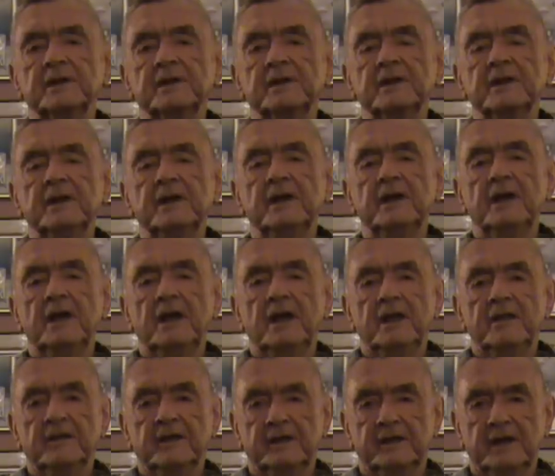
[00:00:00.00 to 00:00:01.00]
and
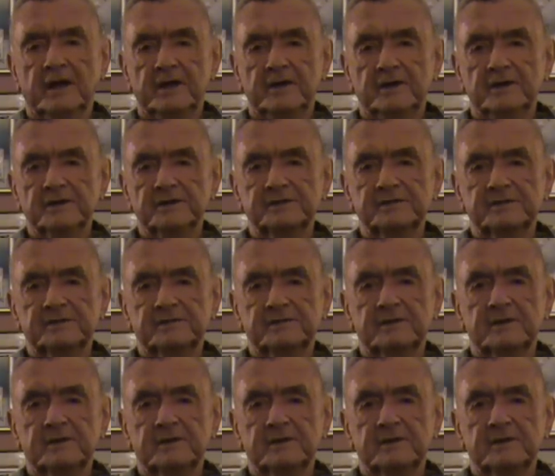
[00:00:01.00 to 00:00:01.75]
the gunners